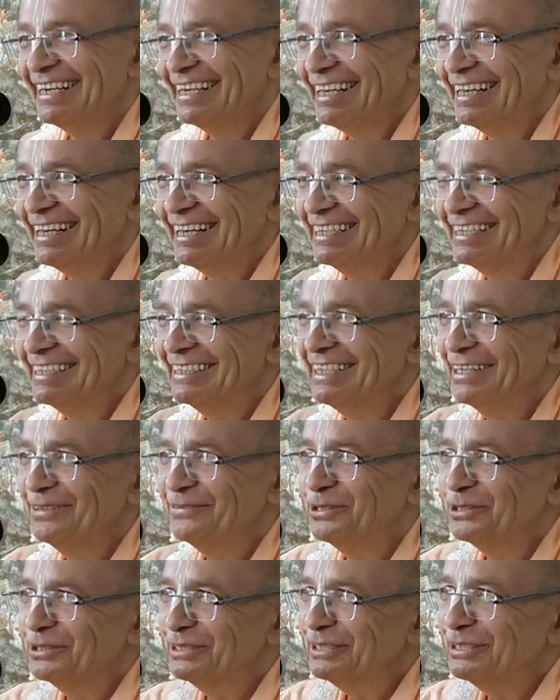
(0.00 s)
uh, they
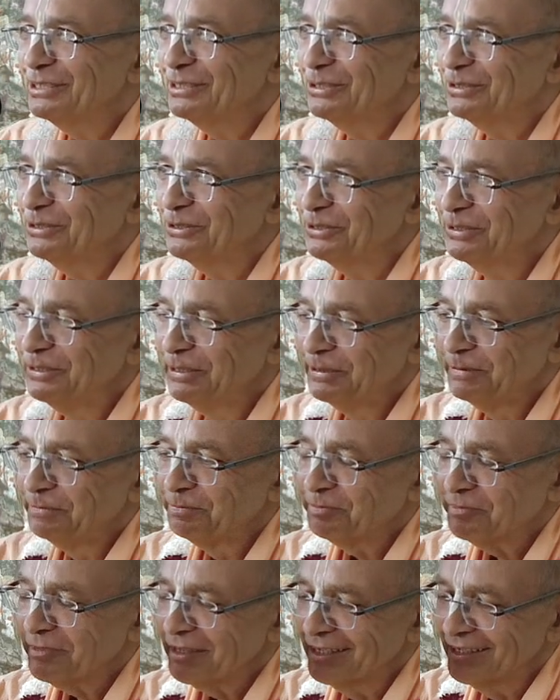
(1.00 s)
wanted to
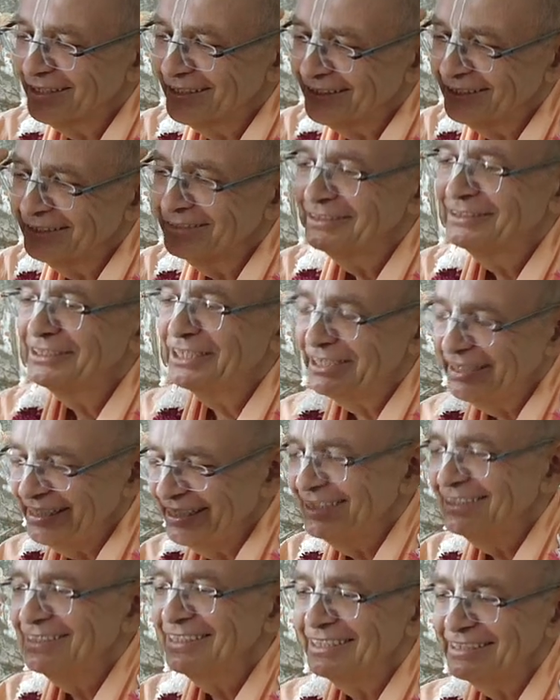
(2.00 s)
uh,
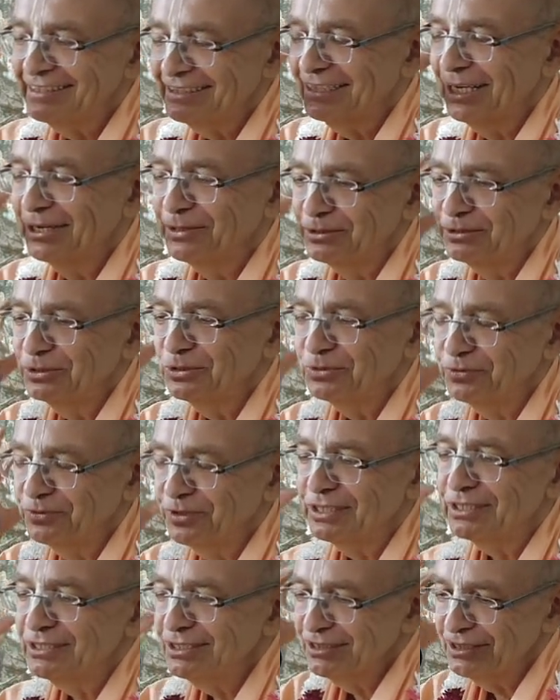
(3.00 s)
drink the sound of
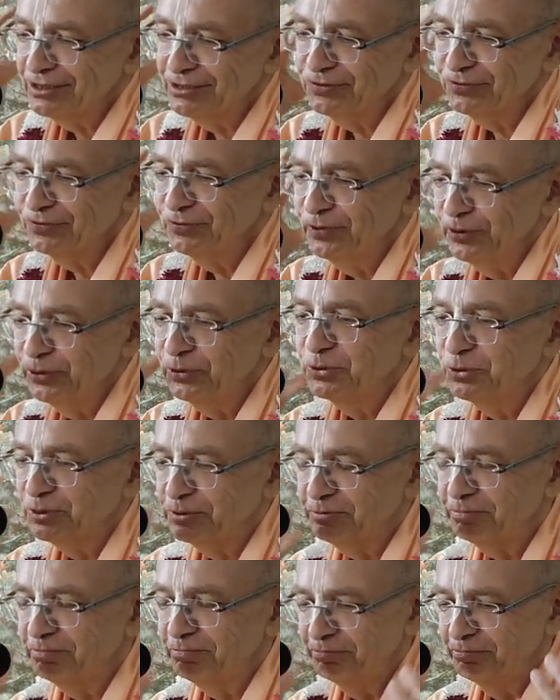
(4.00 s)
Krishna's
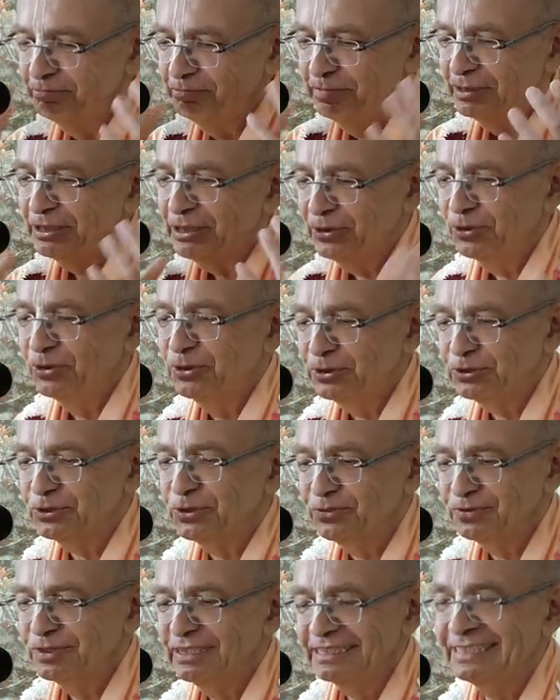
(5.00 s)
flute because
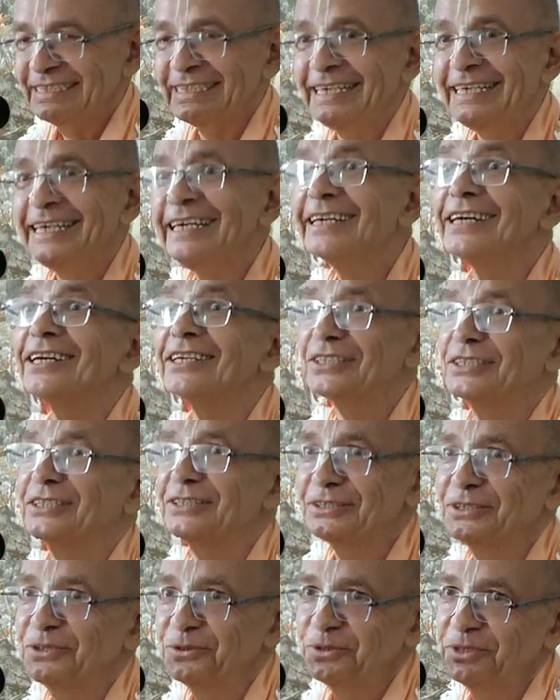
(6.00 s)
of this
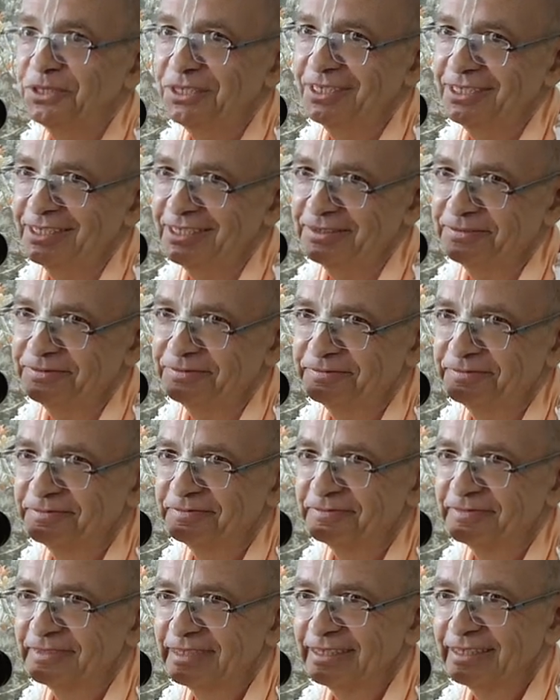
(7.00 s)
eagerness to hear.
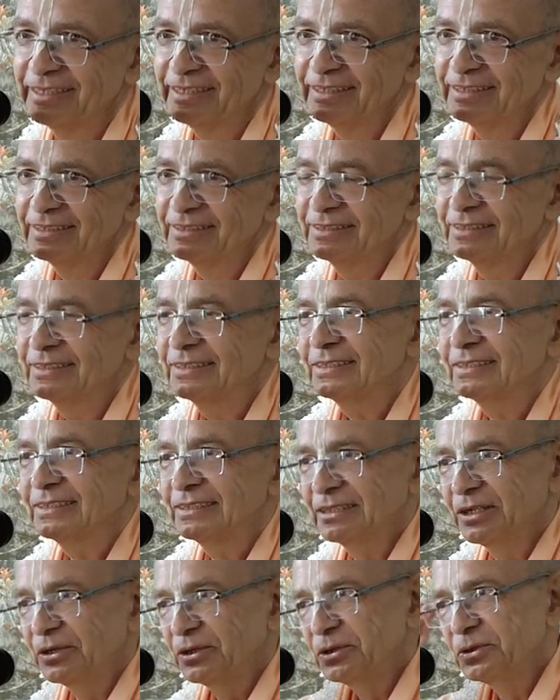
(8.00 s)

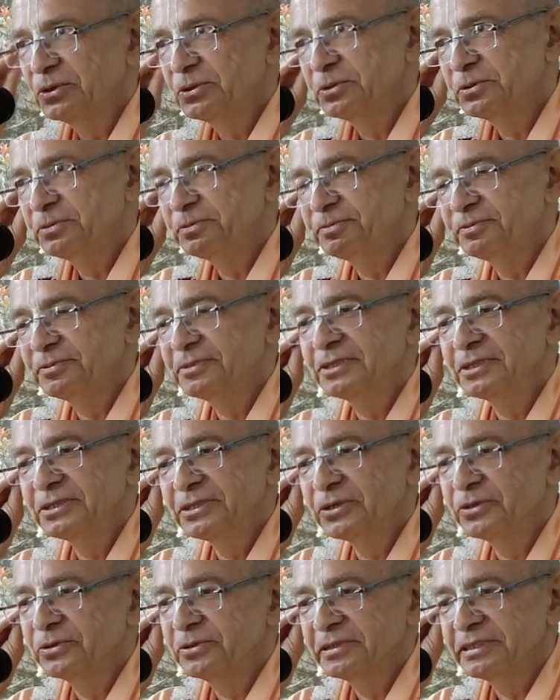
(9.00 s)
So, you
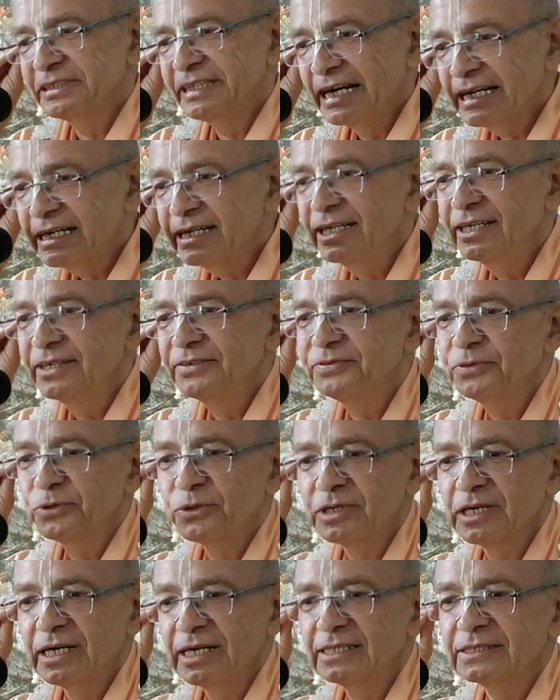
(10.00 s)
know, luckily
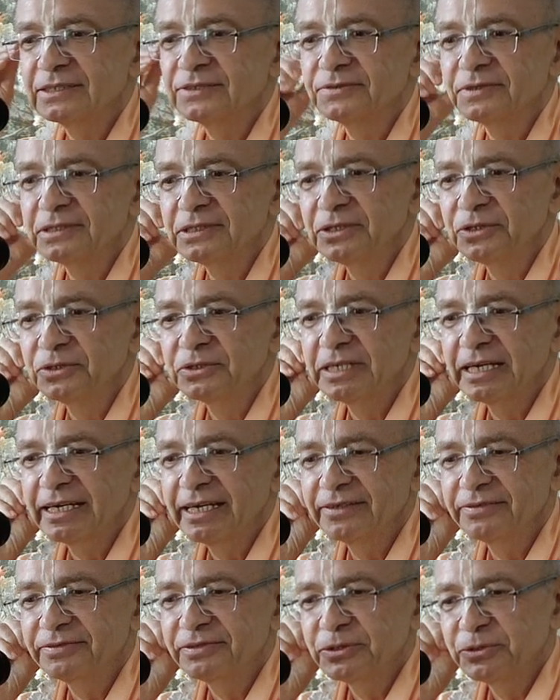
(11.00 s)
for us, we don't
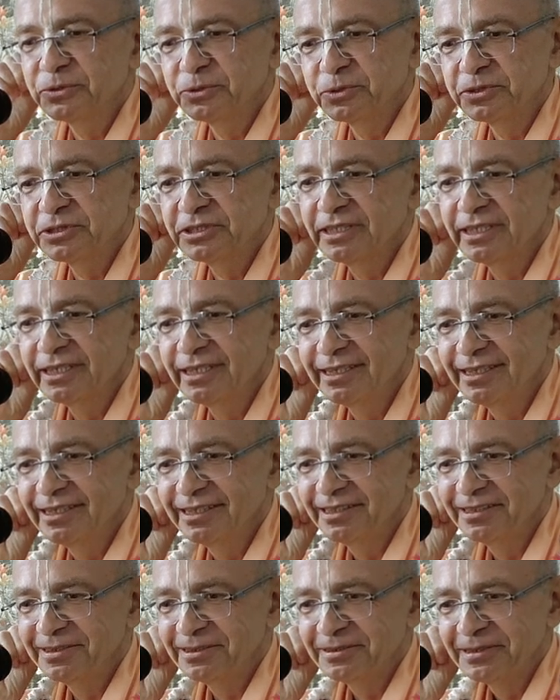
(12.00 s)
have to
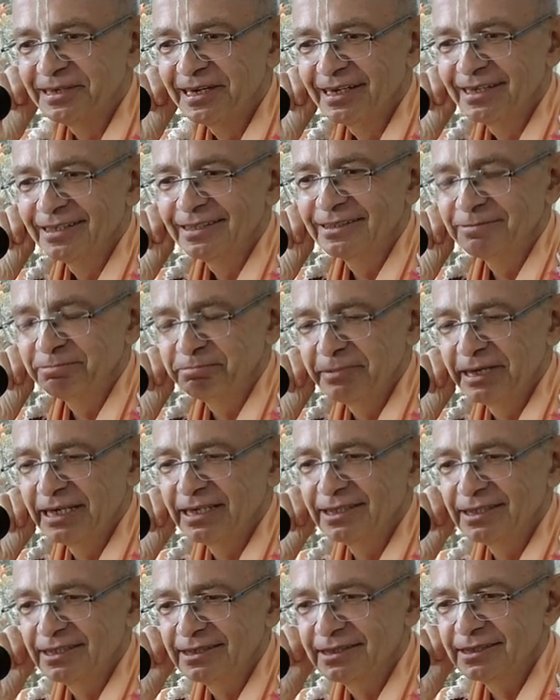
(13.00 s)
really
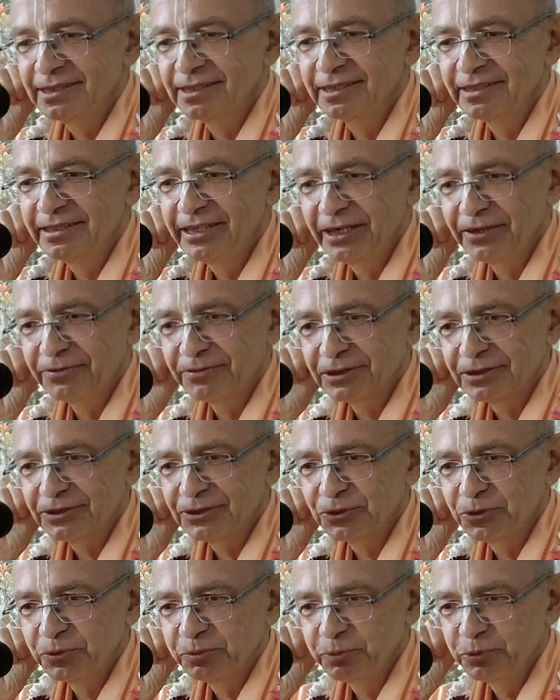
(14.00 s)
make these endeavors
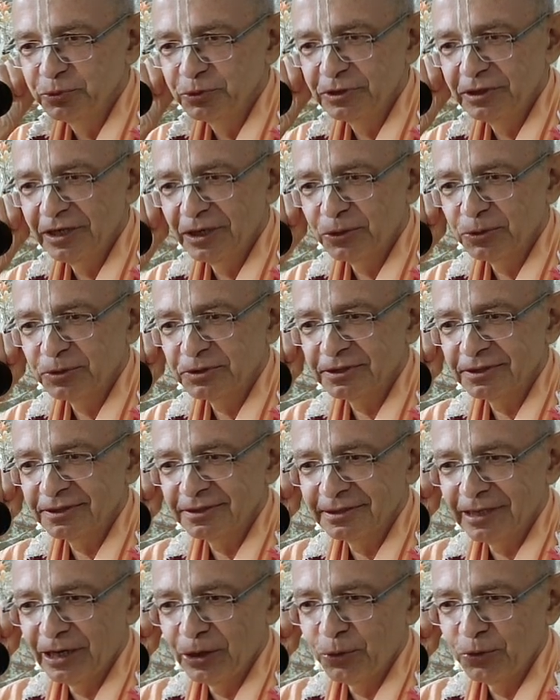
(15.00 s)
to put our,
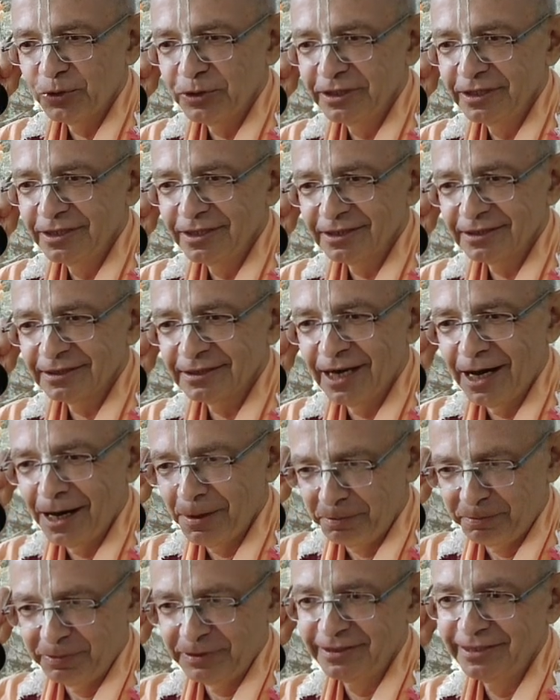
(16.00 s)
our ears
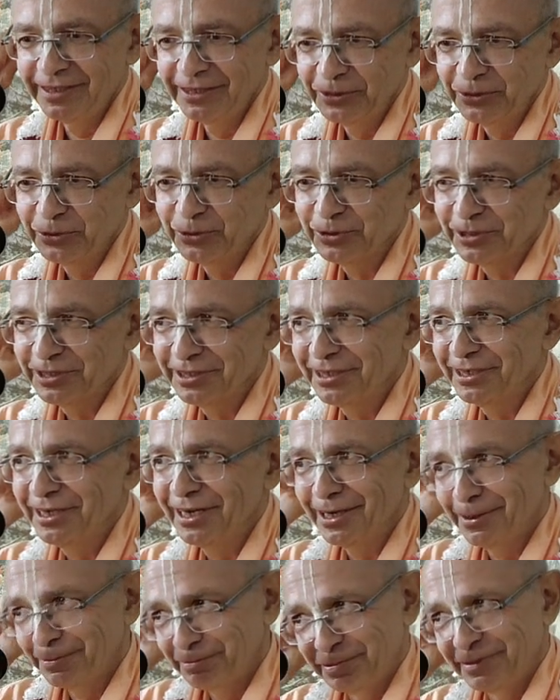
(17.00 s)
up. They're already
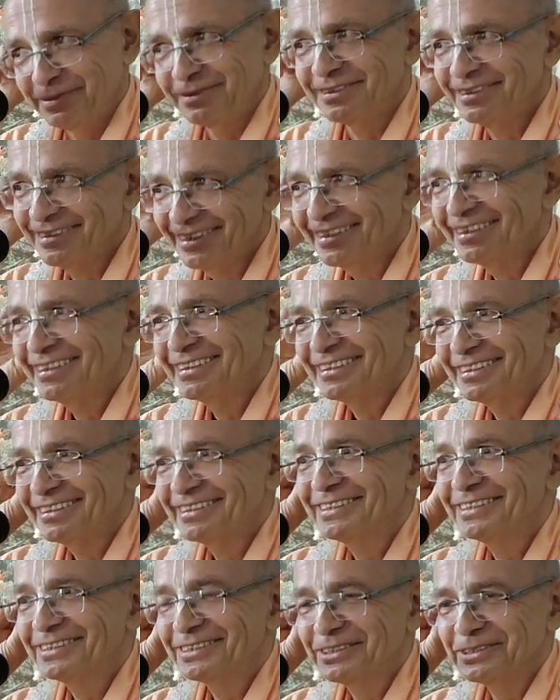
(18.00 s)
up.
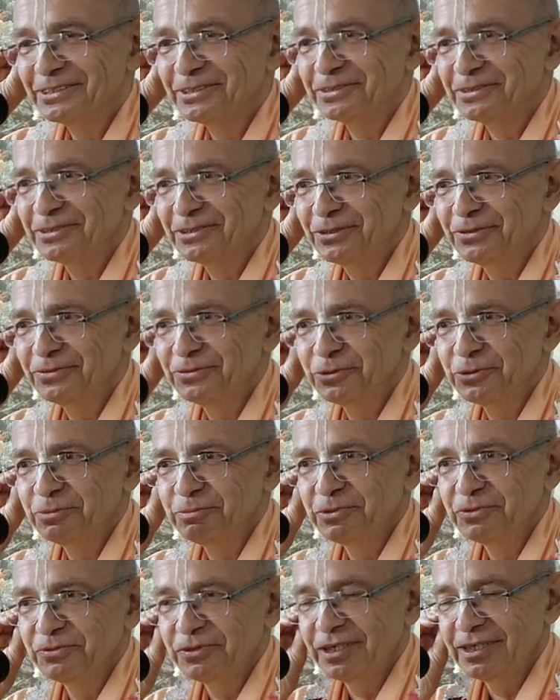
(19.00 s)
You know, it would
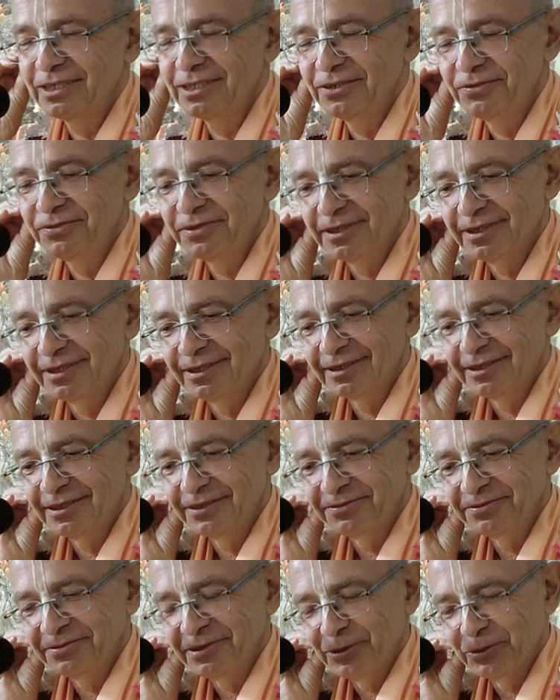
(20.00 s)
be very difficult
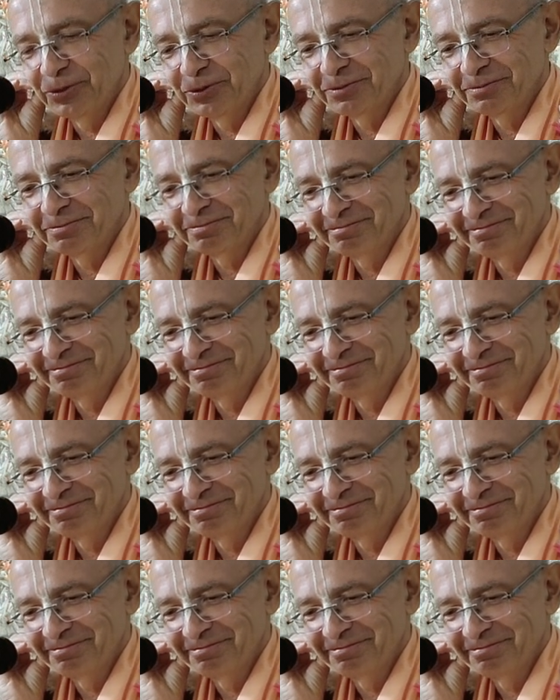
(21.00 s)
if our